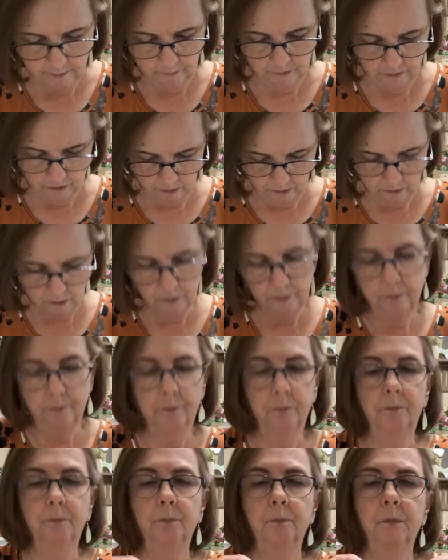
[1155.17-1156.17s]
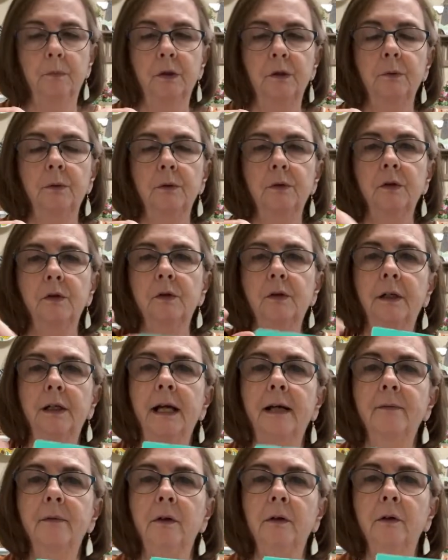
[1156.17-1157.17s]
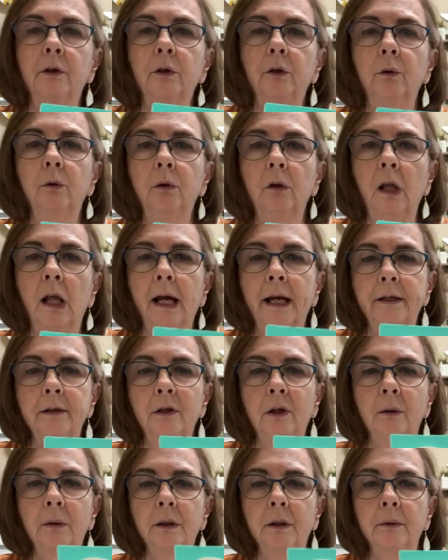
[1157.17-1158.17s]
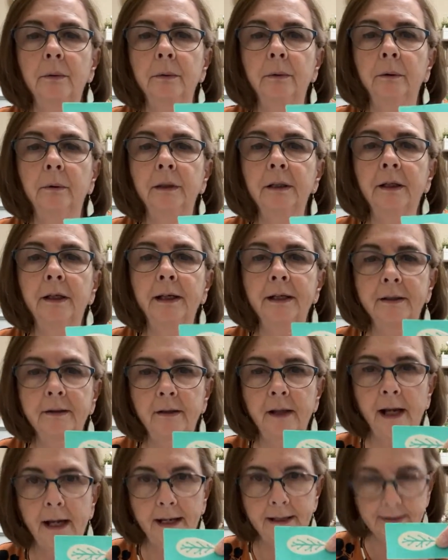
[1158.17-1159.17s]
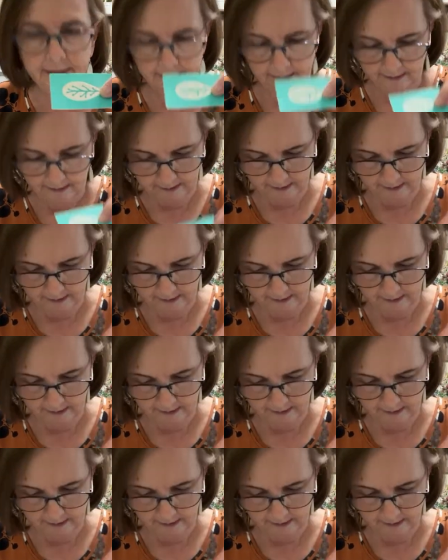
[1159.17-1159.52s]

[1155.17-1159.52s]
so this one's just going to have a little line going through it like that,